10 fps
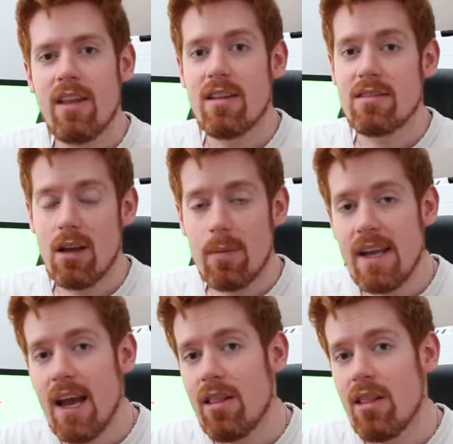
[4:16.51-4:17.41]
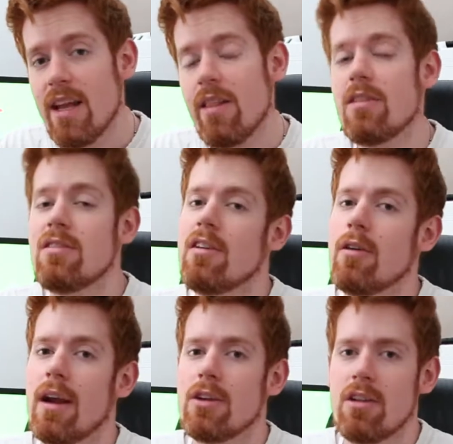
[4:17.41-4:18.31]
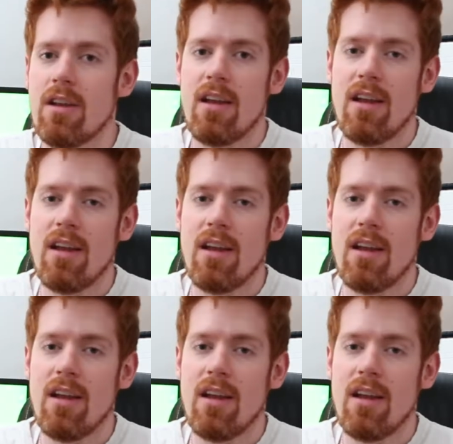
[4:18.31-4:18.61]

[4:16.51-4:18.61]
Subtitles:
that's coming out later this year actually.